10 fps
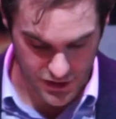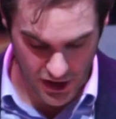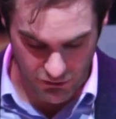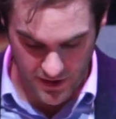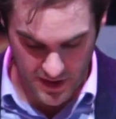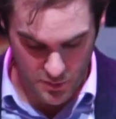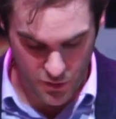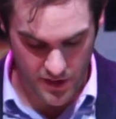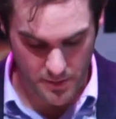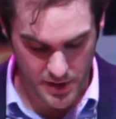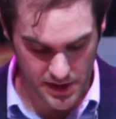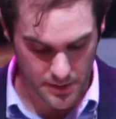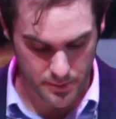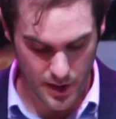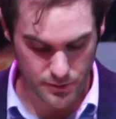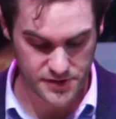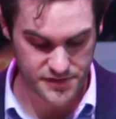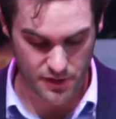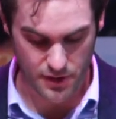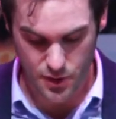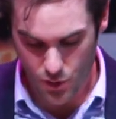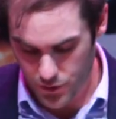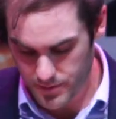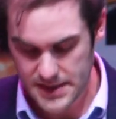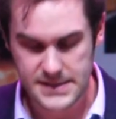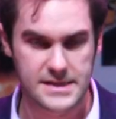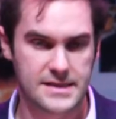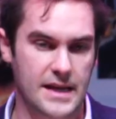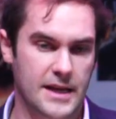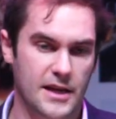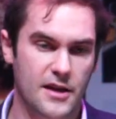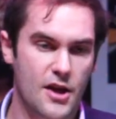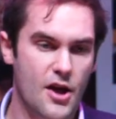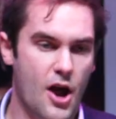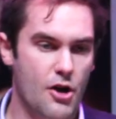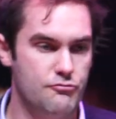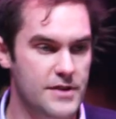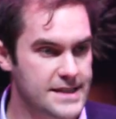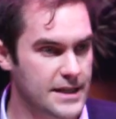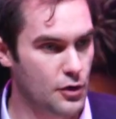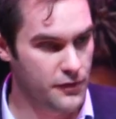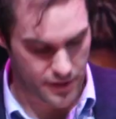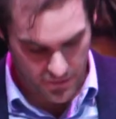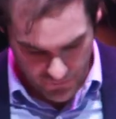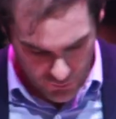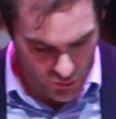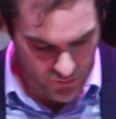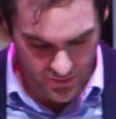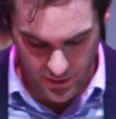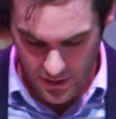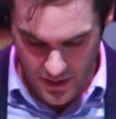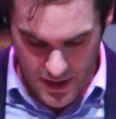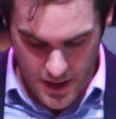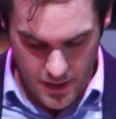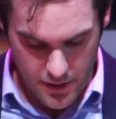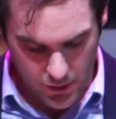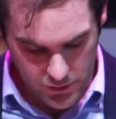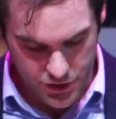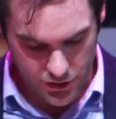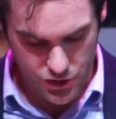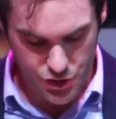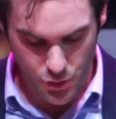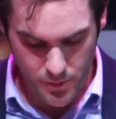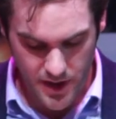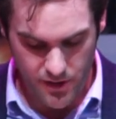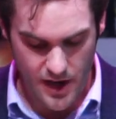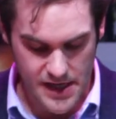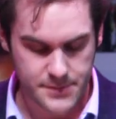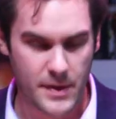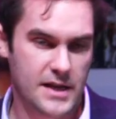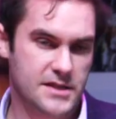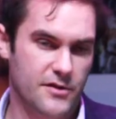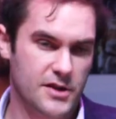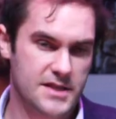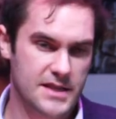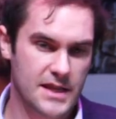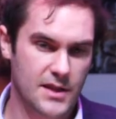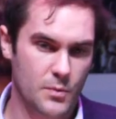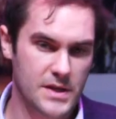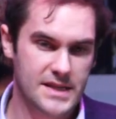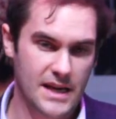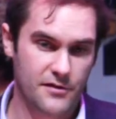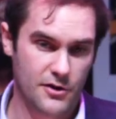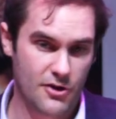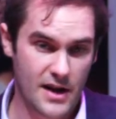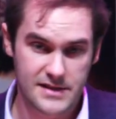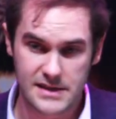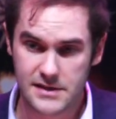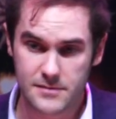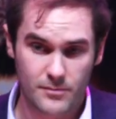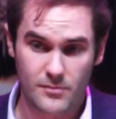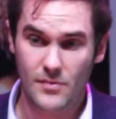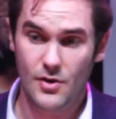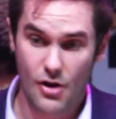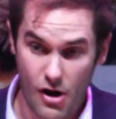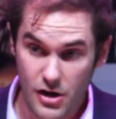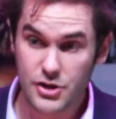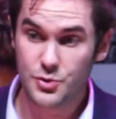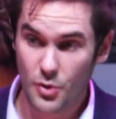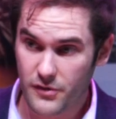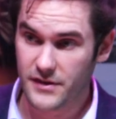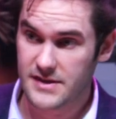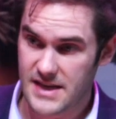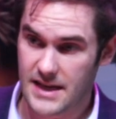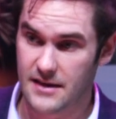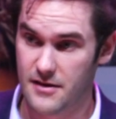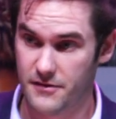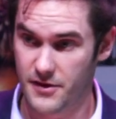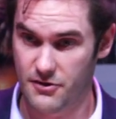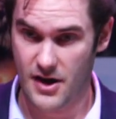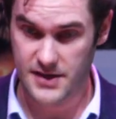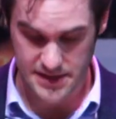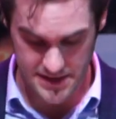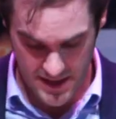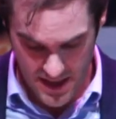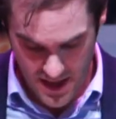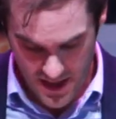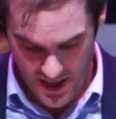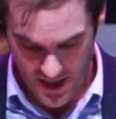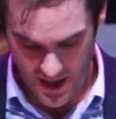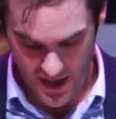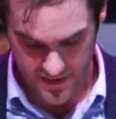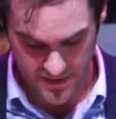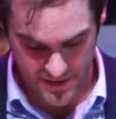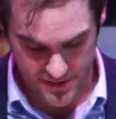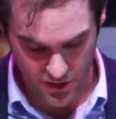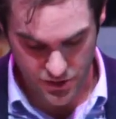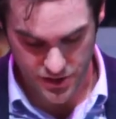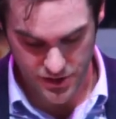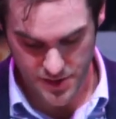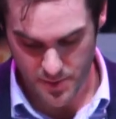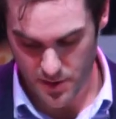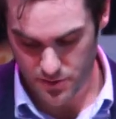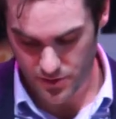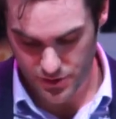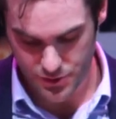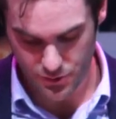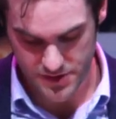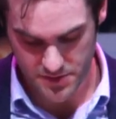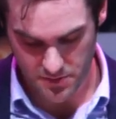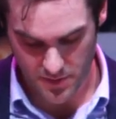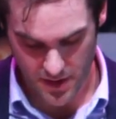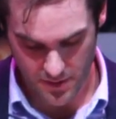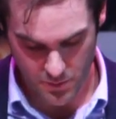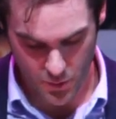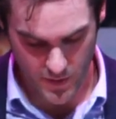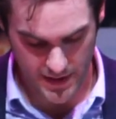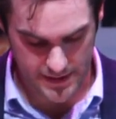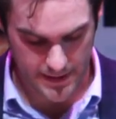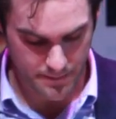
generating more than £1 billion for our economy, sustaining our retail offer, our food offer, culture, and so many other aspects of our city that we take for granted, are too often taken for granted in the discussions about tourism more widely.